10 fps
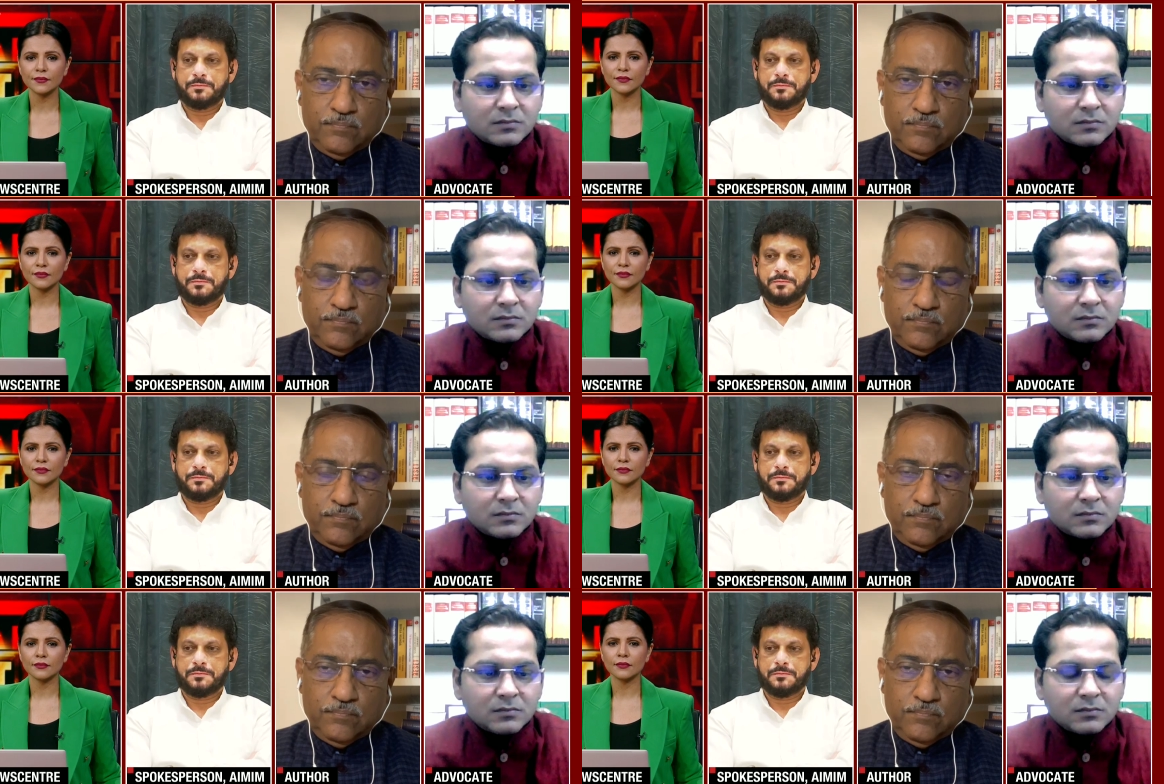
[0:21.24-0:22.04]

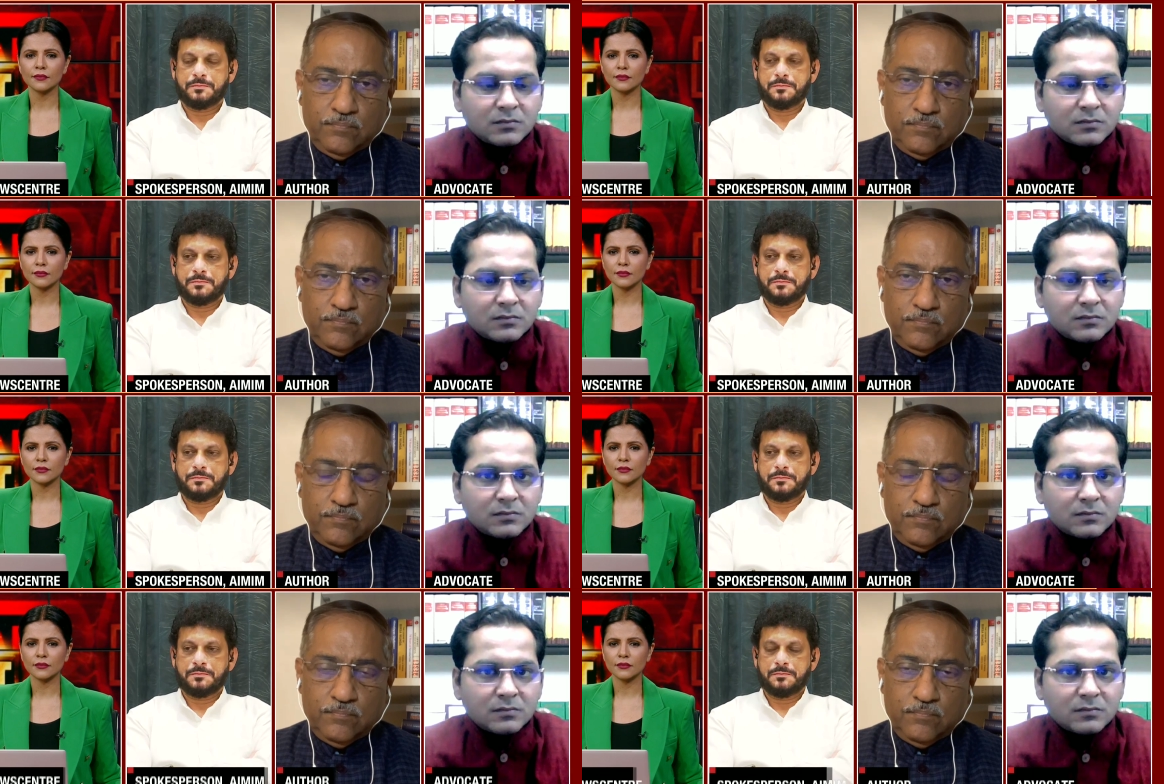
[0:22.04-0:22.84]

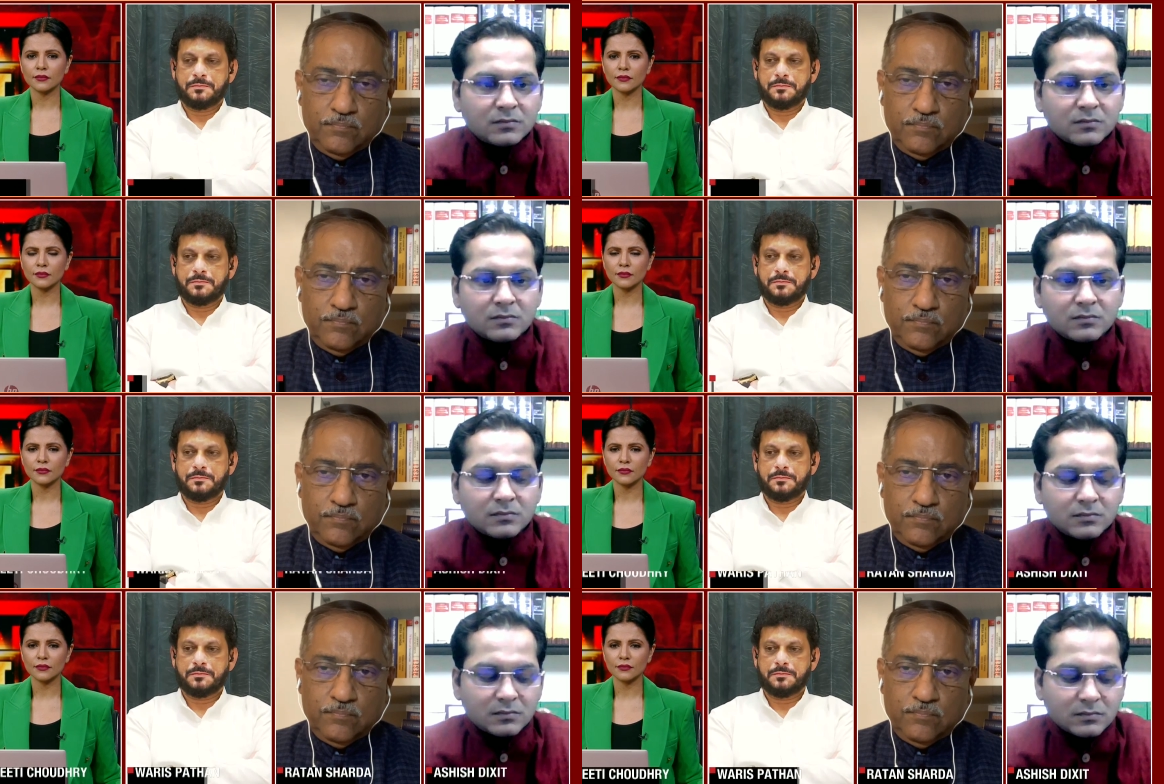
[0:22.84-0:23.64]

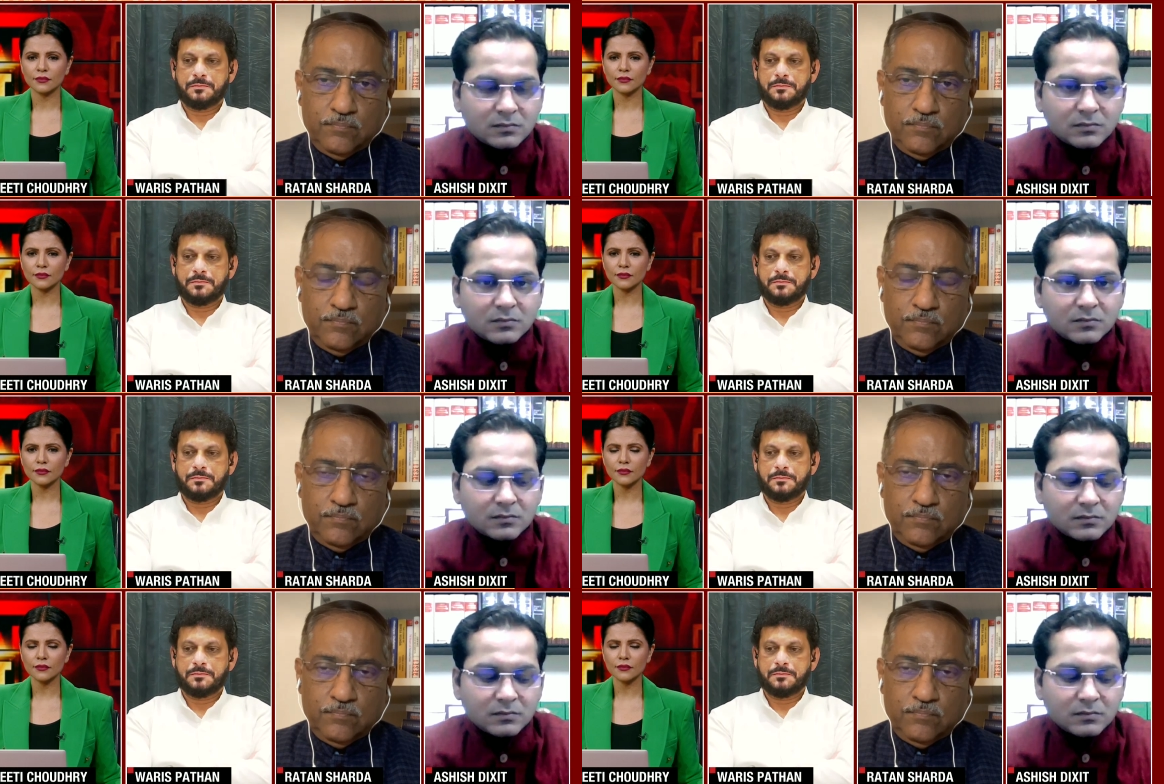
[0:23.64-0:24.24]
(no one is talking)